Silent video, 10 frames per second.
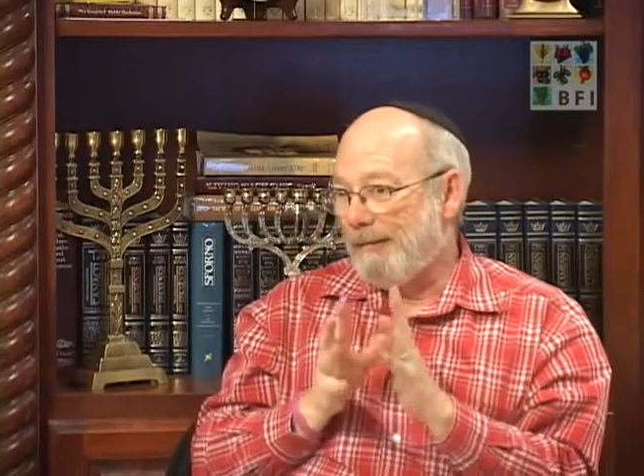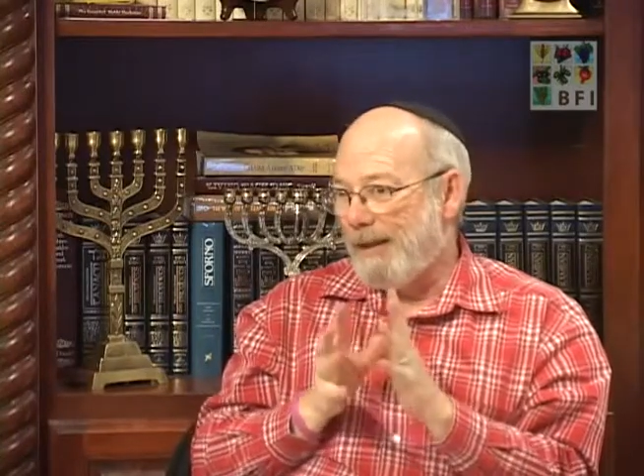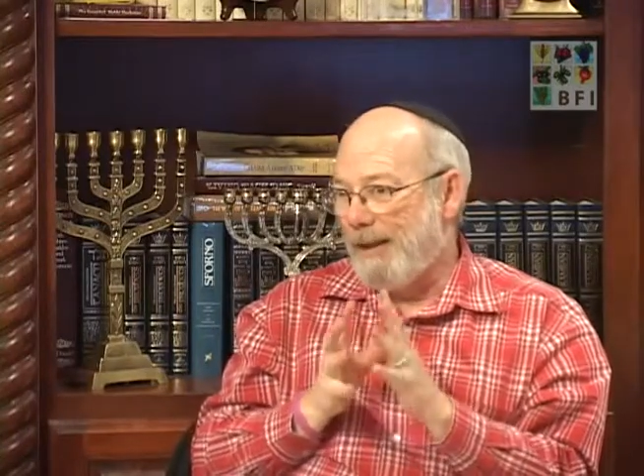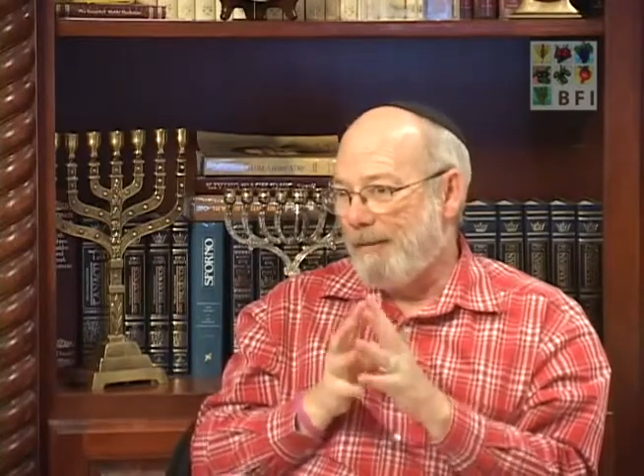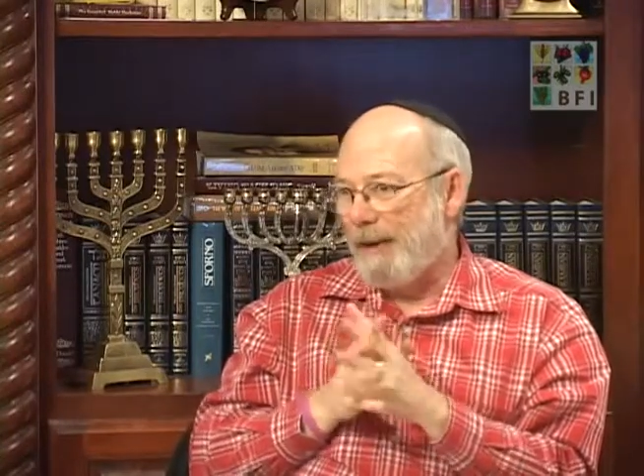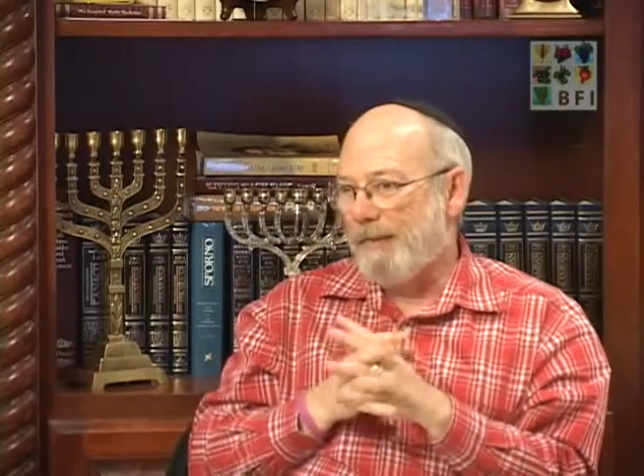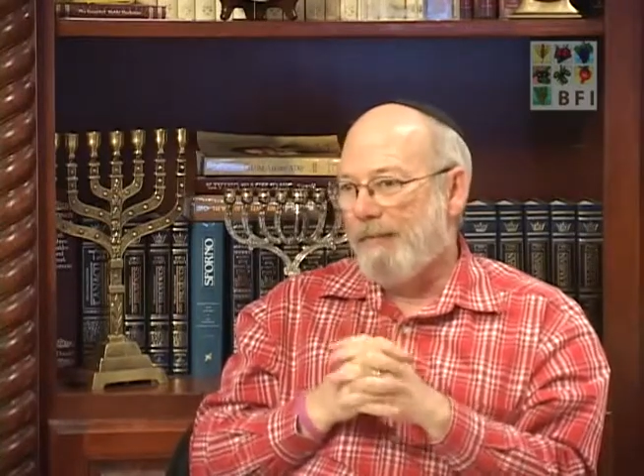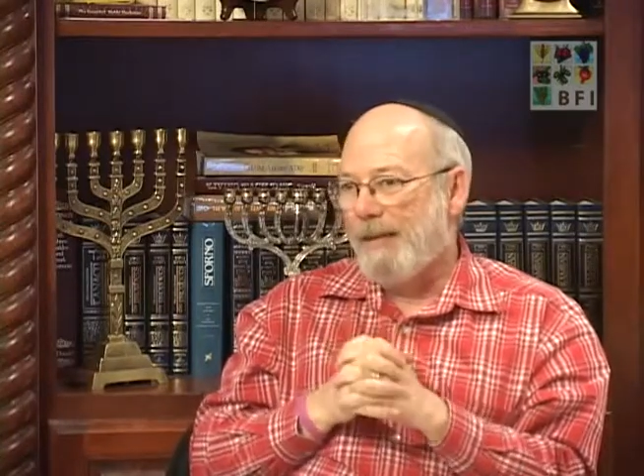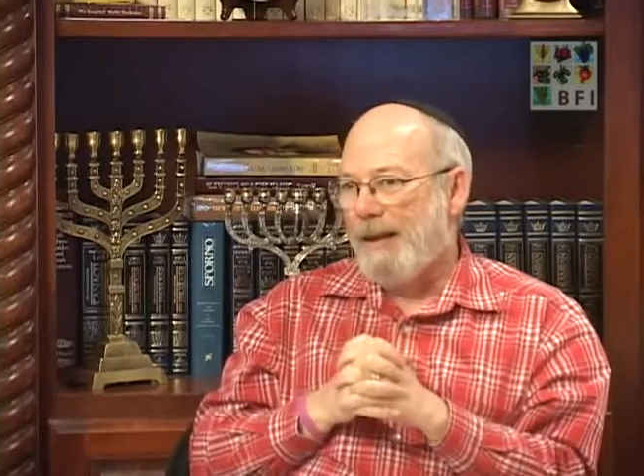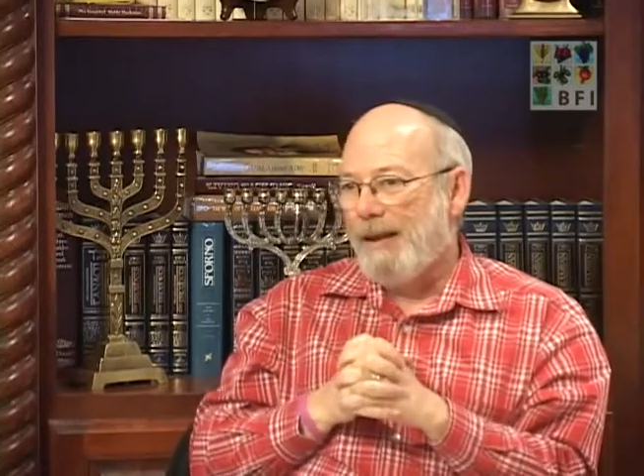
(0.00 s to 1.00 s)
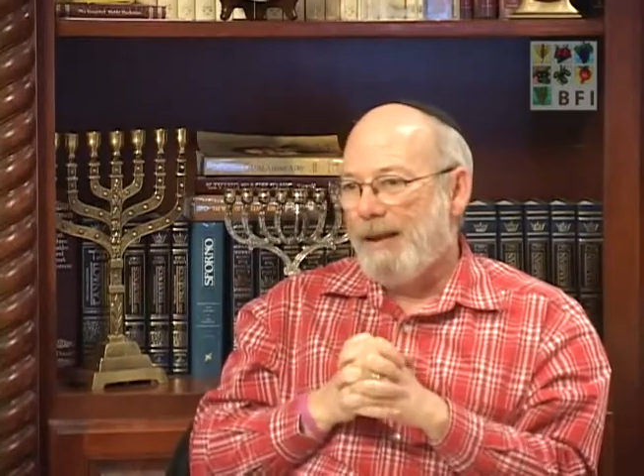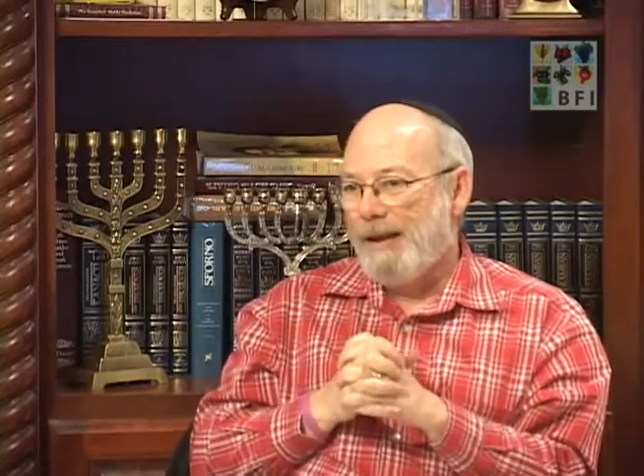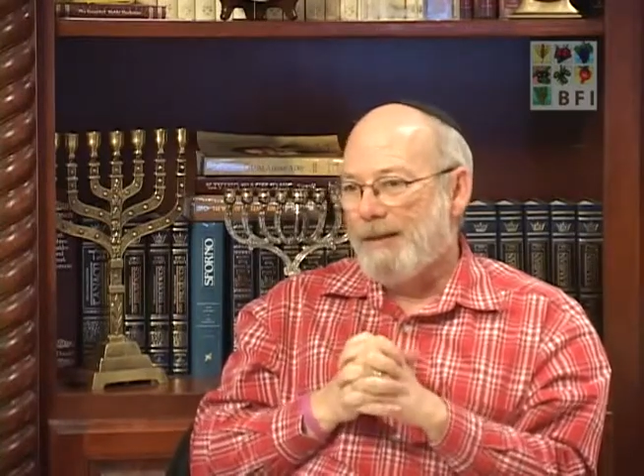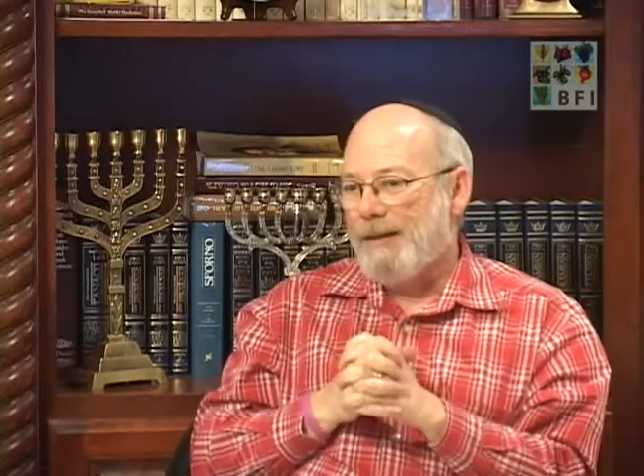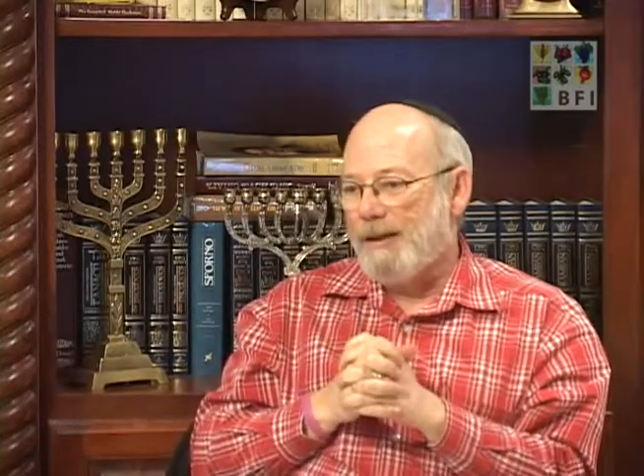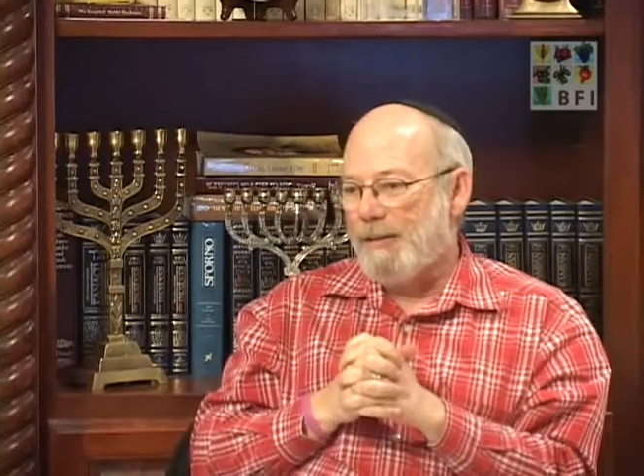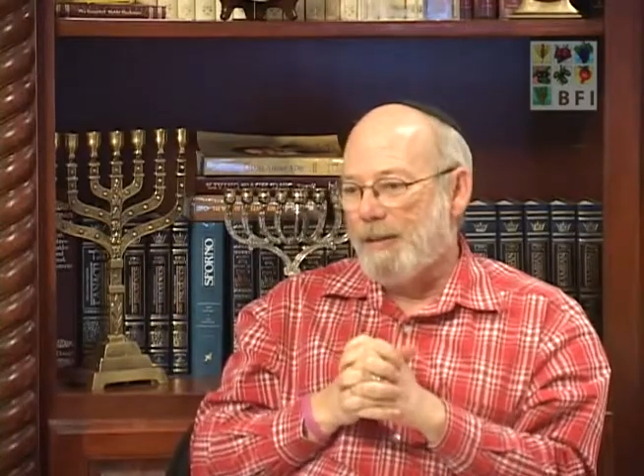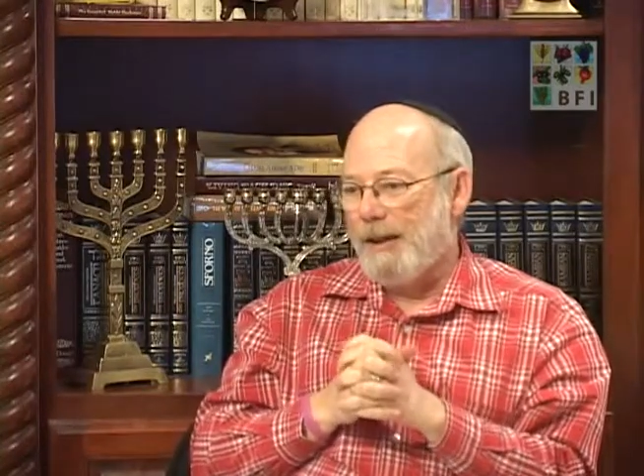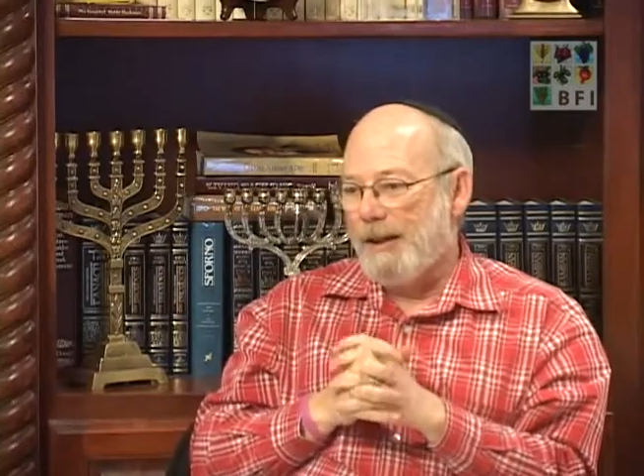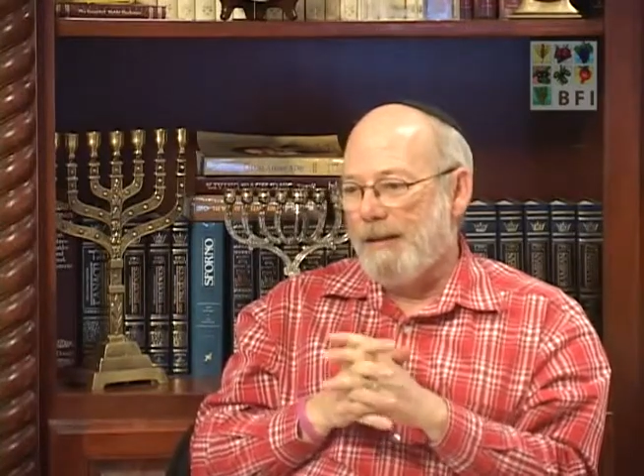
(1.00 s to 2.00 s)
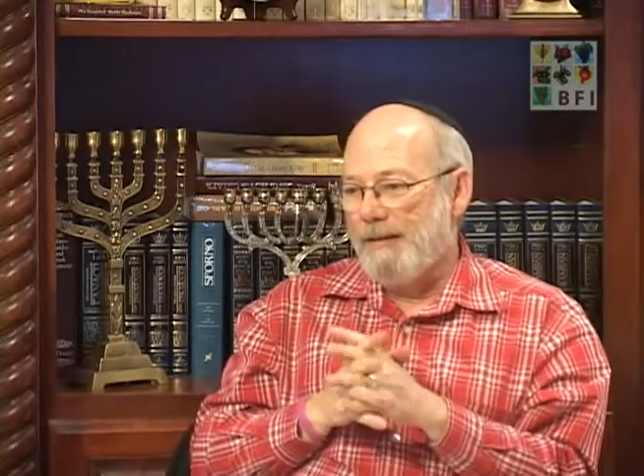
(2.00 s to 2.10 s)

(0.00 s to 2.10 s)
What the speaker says: anyway, it's really